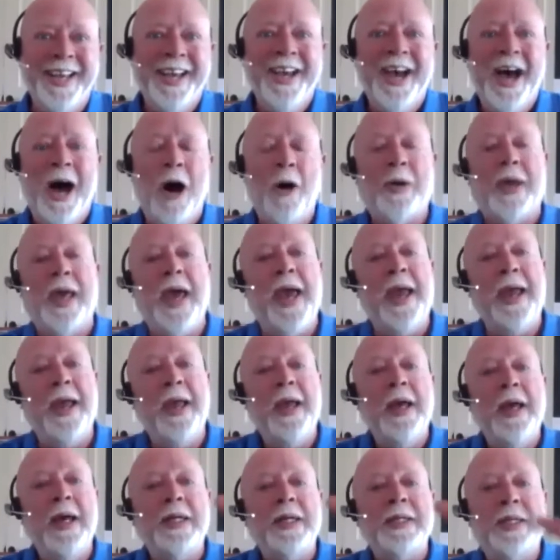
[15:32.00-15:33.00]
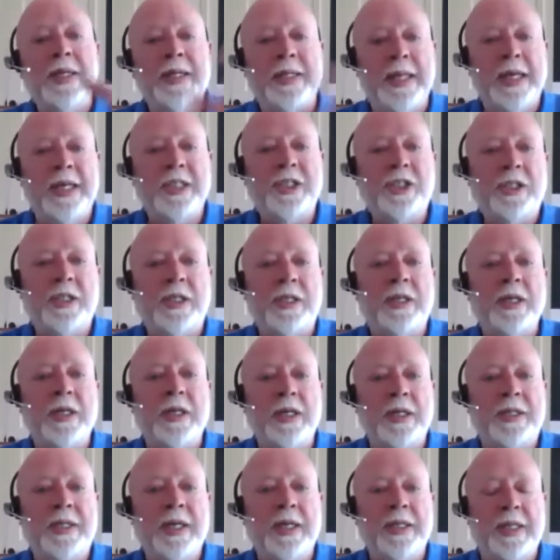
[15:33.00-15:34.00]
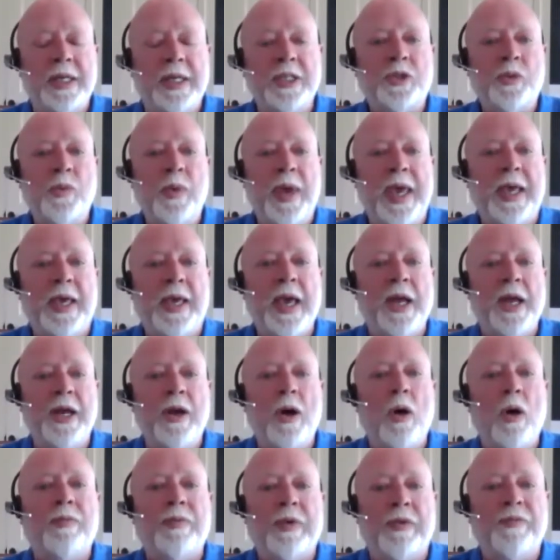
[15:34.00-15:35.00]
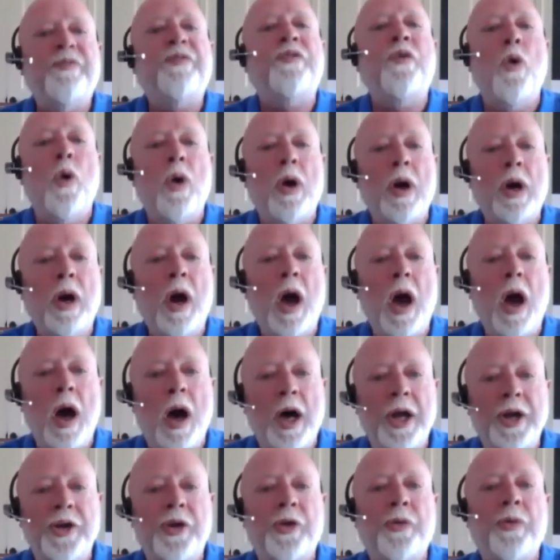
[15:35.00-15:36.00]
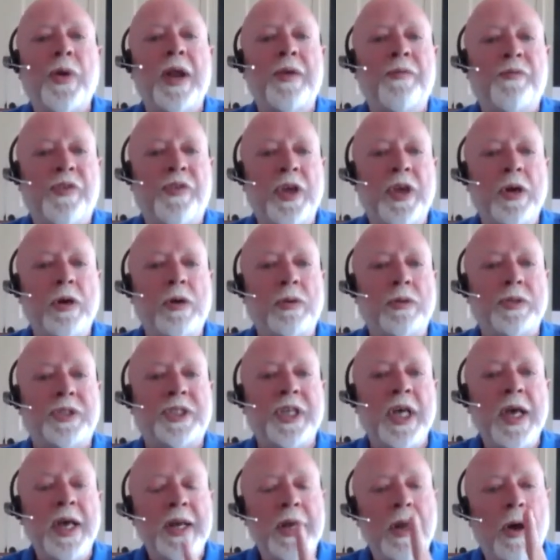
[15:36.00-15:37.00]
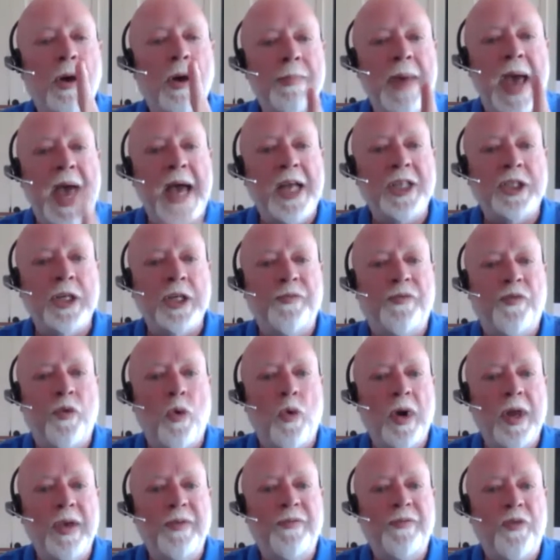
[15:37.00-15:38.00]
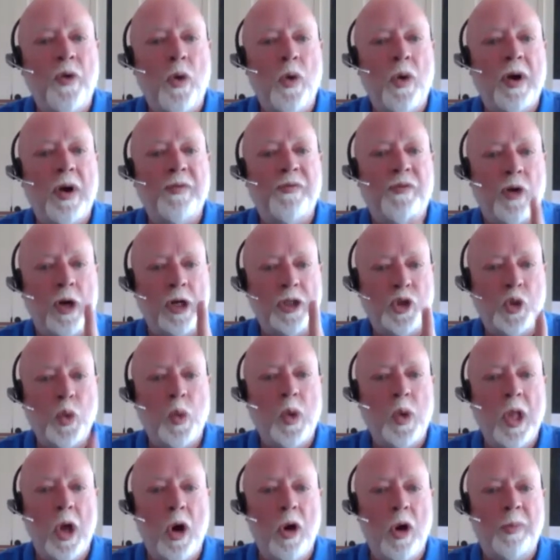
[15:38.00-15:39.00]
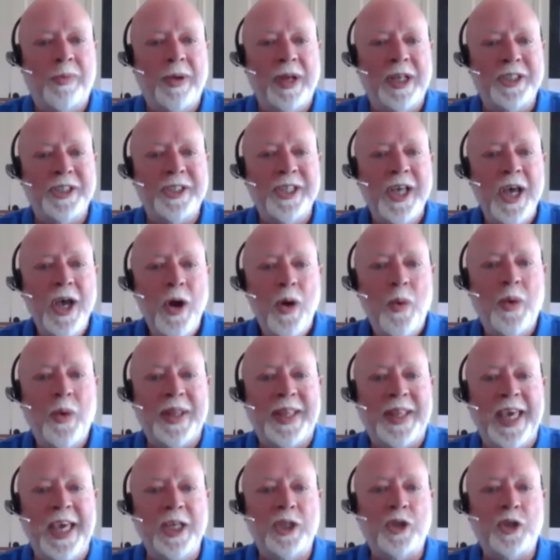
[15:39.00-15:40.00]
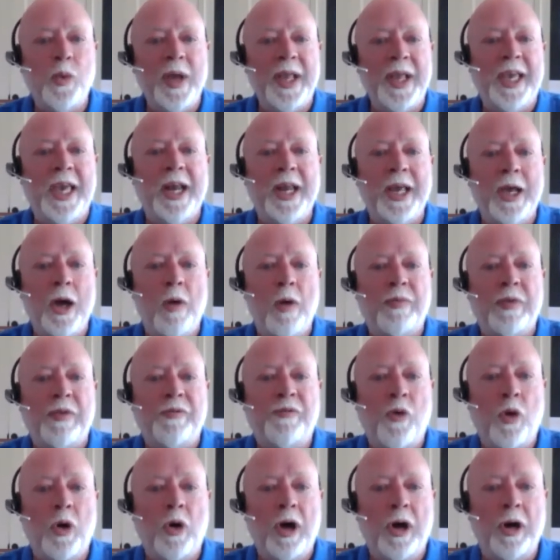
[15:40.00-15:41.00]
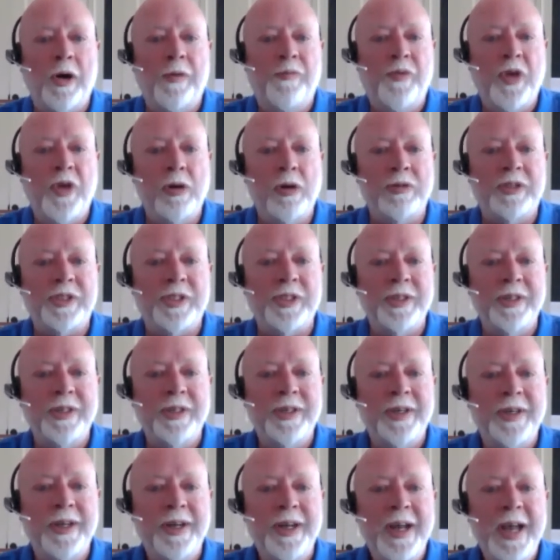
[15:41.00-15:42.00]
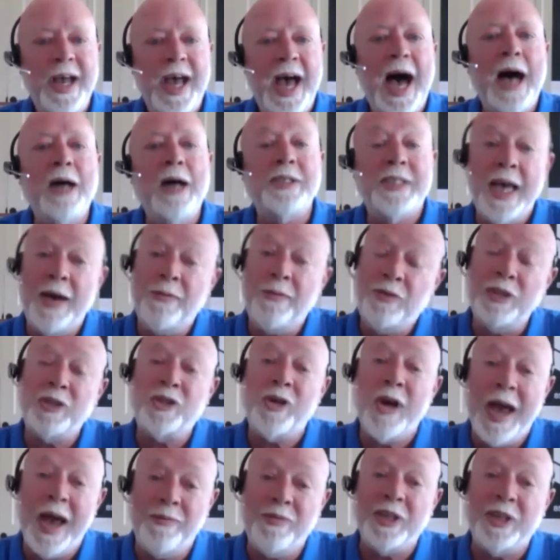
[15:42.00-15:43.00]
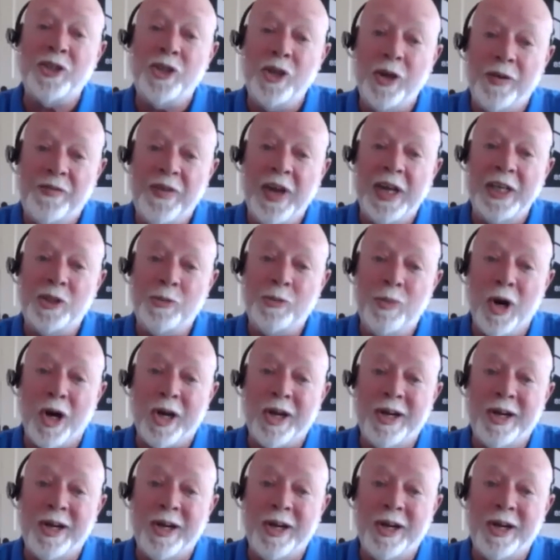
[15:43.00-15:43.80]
Okay, to this weekend, over 400 views. Now imagine 44 virtual opens with each one getting over 400 views. How's that for traffic to your Facebook?